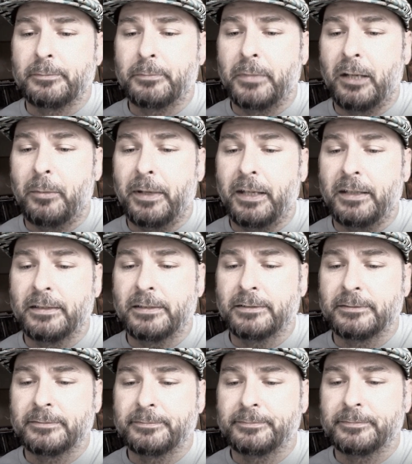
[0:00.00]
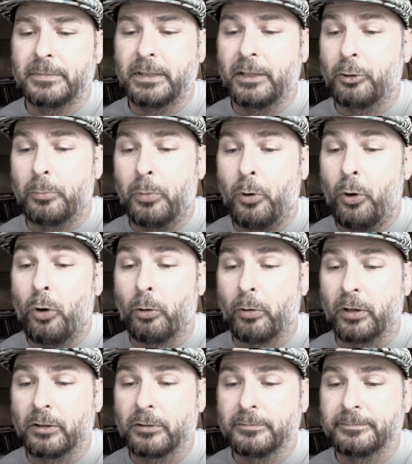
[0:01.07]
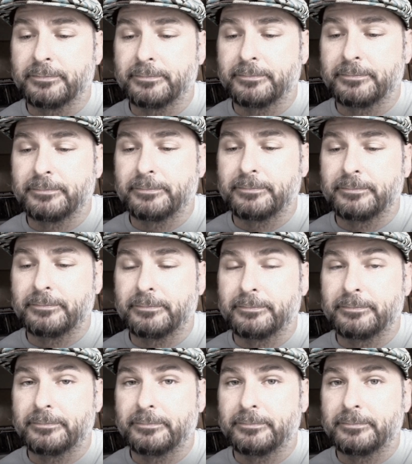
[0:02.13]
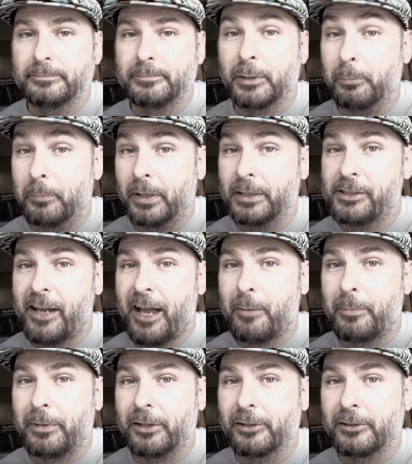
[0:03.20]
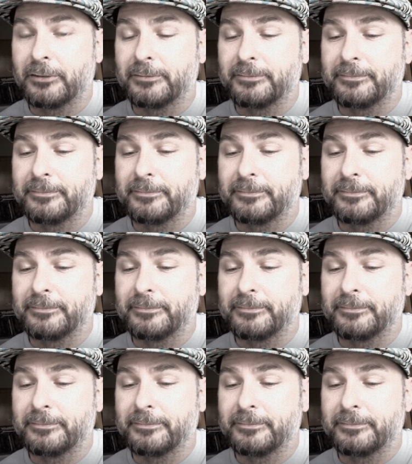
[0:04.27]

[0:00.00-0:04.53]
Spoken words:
Maybe a little poorer, but much happier.